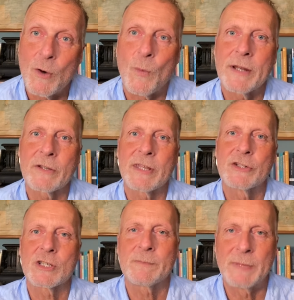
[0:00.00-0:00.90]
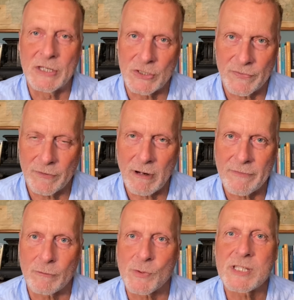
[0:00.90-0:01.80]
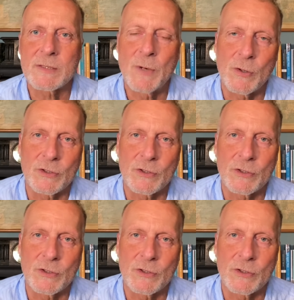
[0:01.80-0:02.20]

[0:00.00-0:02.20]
Why don't they just binge forever or smoke